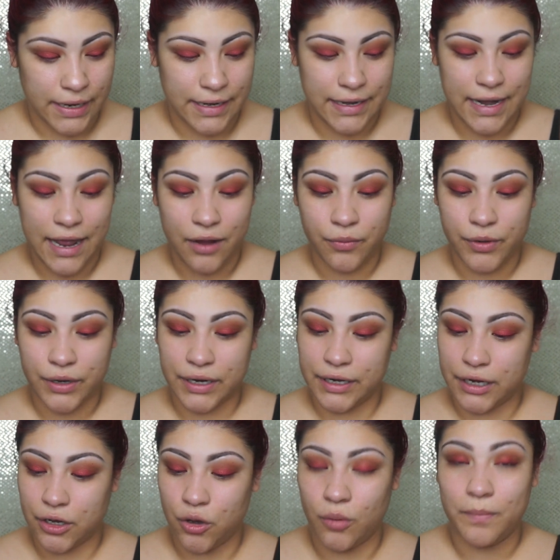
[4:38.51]
Now we're
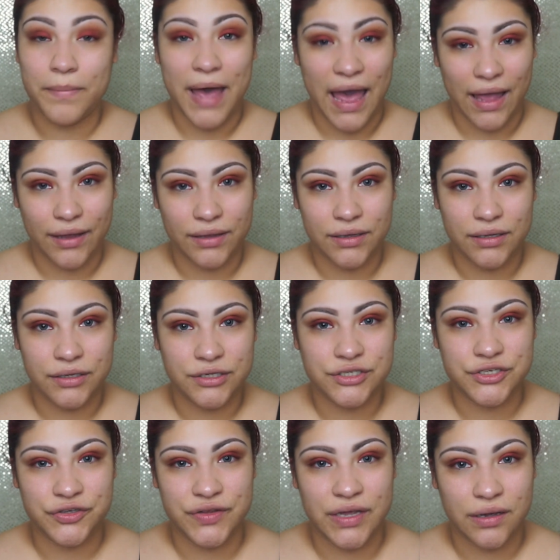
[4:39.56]
going to go back
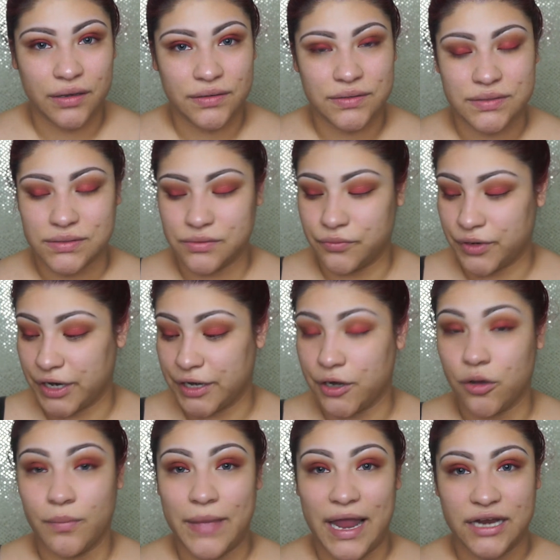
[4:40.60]
to the
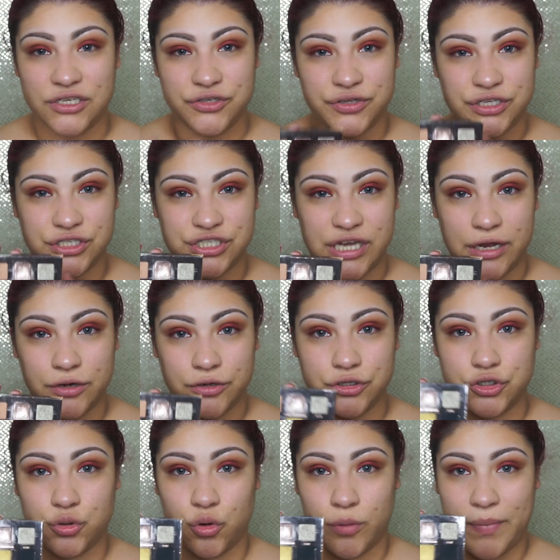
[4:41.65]

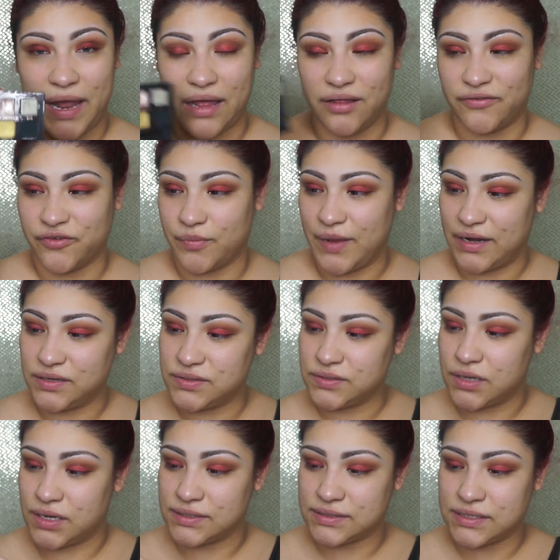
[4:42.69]
Shadow Couture palette from
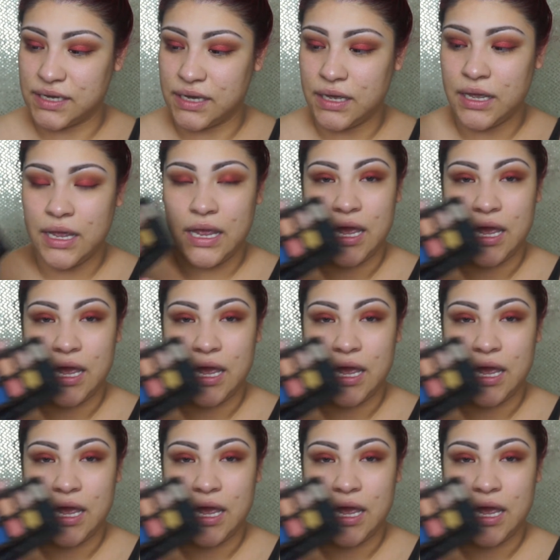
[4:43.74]
Anastasia.